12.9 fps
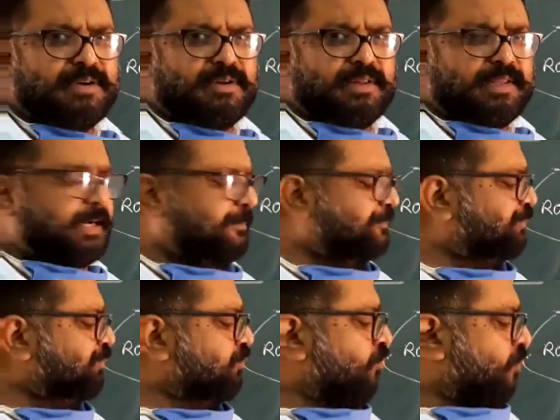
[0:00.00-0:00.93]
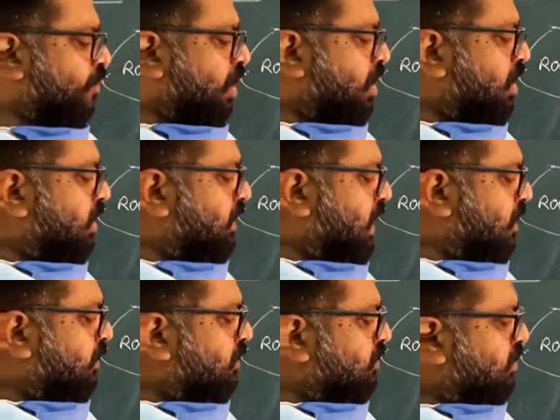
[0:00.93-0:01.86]
and all that.
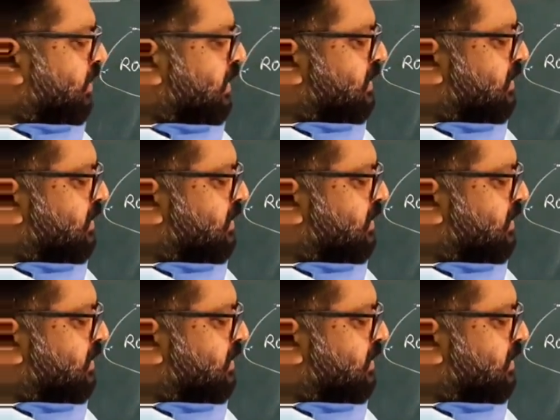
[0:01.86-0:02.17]
Now you can